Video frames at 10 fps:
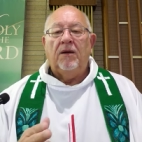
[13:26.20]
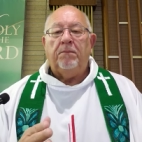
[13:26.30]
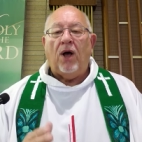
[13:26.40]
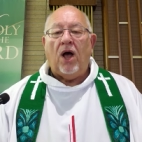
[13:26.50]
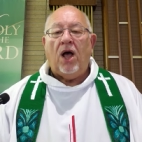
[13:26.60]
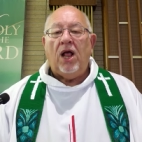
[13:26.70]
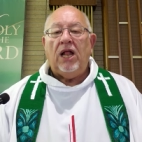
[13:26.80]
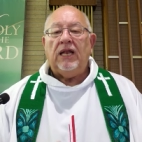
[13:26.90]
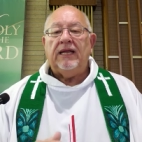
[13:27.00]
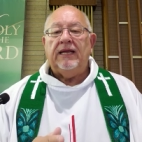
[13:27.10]

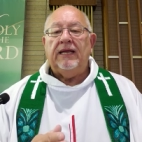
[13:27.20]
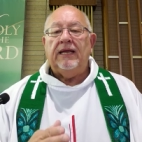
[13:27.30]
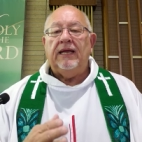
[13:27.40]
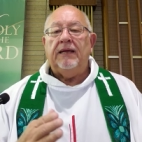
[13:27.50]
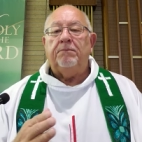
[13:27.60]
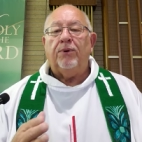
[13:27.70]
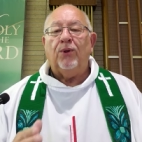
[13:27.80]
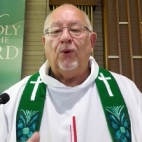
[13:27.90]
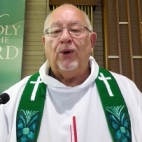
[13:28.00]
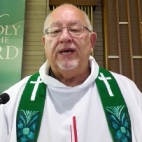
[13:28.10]
Paul
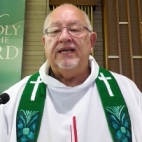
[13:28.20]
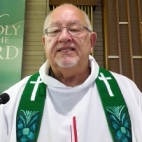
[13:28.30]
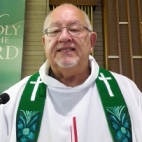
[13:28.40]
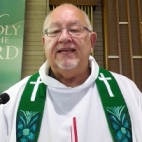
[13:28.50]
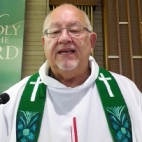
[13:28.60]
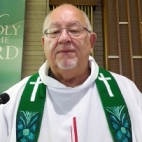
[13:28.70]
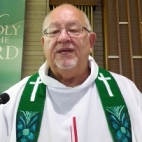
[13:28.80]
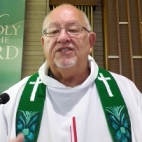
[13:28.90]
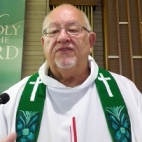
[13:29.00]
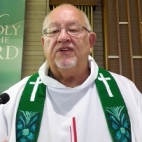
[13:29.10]
employs the
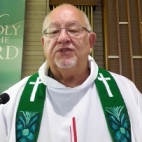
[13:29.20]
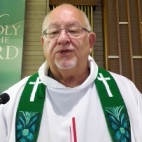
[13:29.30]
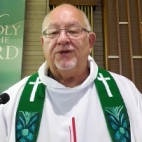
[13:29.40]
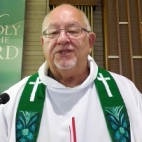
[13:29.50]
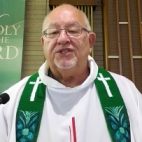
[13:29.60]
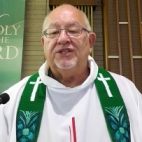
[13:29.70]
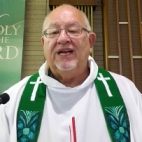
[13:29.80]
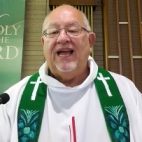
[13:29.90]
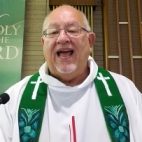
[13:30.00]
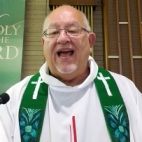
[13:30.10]
image of the church
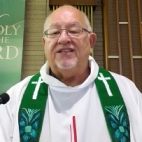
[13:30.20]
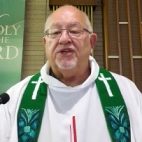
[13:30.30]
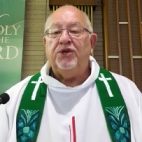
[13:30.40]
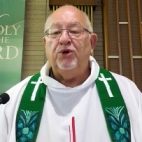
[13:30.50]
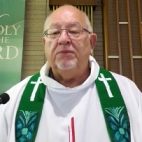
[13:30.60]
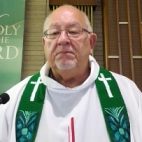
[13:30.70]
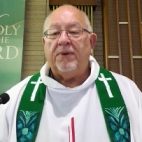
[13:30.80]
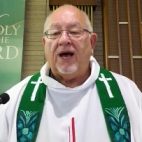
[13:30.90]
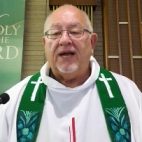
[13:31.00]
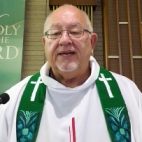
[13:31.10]
as a human
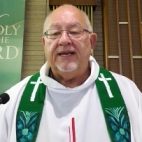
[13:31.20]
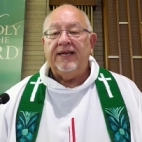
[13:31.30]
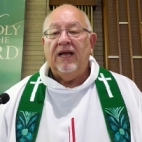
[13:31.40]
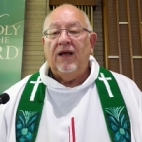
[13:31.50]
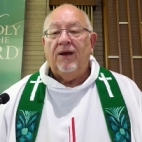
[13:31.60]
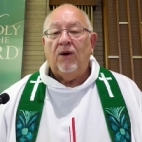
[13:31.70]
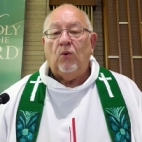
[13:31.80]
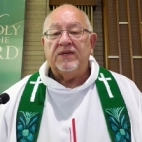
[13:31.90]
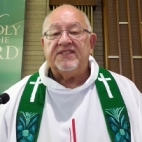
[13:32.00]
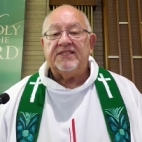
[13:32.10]
body
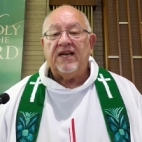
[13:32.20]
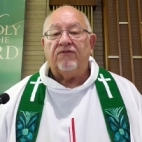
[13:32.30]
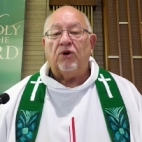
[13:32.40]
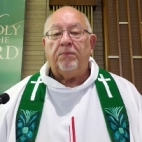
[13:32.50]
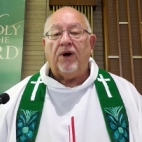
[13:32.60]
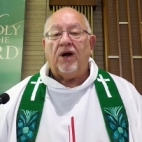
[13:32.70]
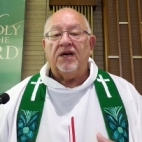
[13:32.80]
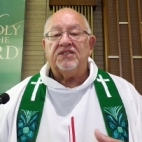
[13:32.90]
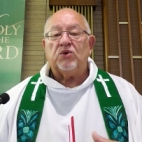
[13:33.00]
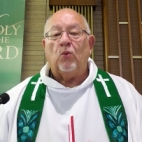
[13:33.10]
with several
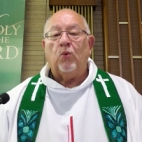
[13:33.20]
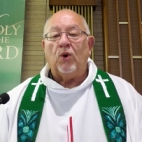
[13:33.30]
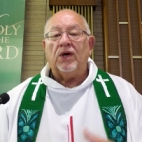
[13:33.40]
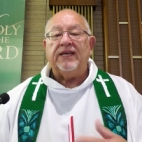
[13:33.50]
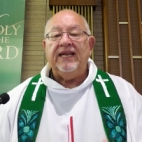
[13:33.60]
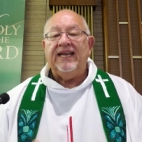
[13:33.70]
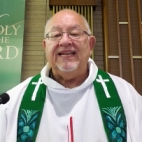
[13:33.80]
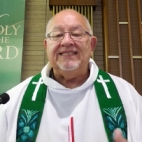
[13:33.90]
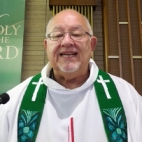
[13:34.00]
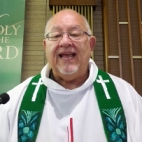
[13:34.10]
parts working
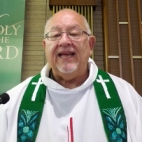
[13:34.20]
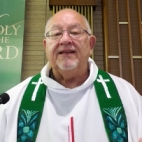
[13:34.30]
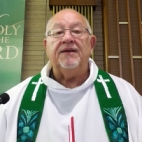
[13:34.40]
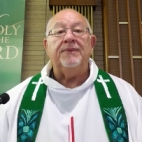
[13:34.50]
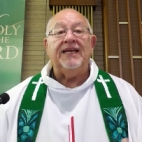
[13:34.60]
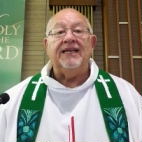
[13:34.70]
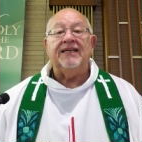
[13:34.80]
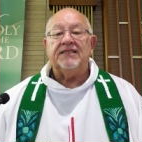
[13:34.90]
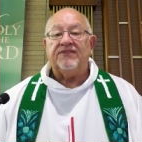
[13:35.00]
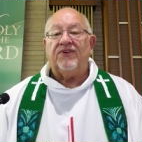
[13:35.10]
in tandem in
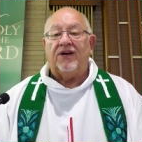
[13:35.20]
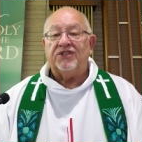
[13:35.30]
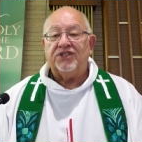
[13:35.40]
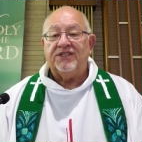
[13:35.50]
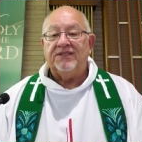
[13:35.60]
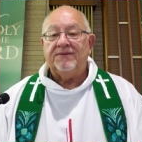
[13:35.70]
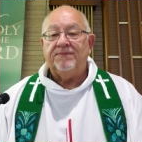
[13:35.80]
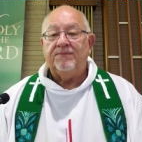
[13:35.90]
its function.